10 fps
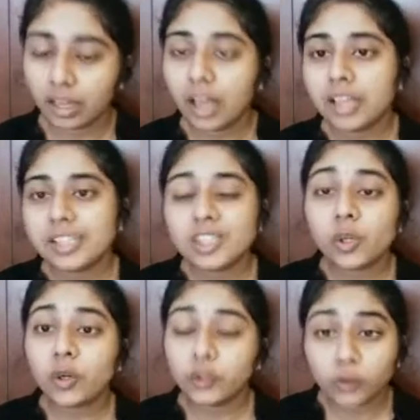So
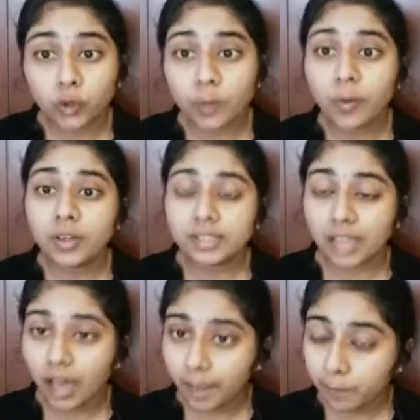Eurobonds are
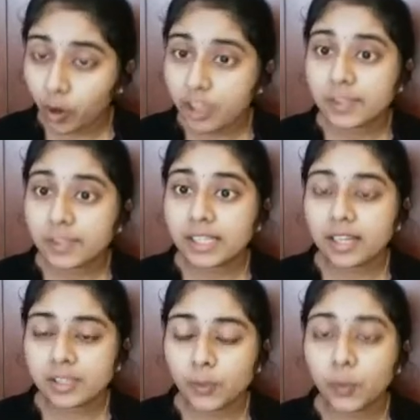bonds which are
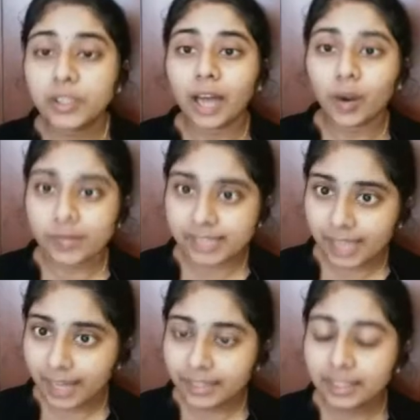sold outside
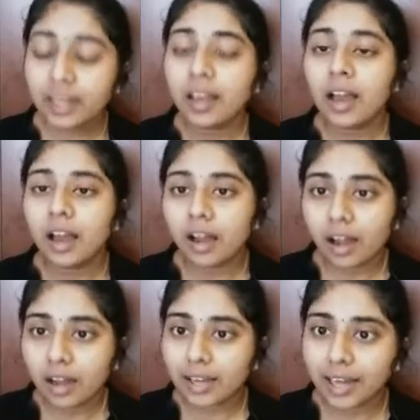the
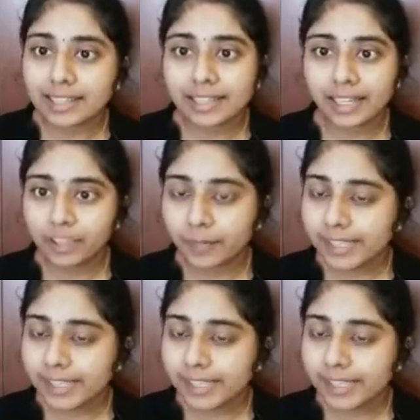country in which